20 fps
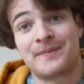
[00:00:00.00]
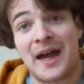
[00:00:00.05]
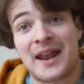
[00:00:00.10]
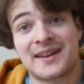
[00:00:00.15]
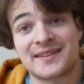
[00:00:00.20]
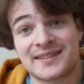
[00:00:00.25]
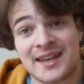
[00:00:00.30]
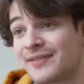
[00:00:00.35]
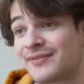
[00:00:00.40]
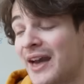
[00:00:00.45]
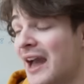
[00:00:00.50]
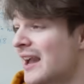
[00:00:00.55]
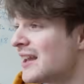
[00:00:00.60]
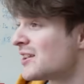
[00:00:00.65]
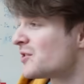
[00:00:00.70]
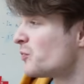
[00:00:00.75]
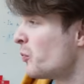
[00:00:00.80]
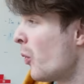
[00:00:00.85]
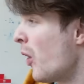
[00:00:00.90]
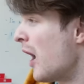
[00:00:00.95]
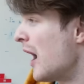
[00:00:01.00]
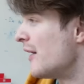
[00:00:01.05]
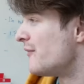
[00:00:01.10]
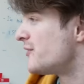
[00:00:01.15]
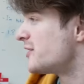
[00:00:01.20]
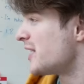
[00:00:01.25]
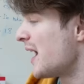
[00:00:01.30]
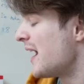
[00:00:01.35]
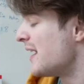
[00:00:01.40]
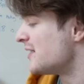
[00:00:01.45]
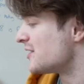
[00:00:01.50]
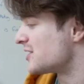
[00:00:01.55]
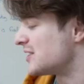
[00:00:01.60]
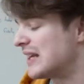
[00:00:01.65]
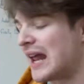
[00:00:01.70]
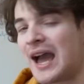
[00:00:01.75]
that is it. That is what I've changed.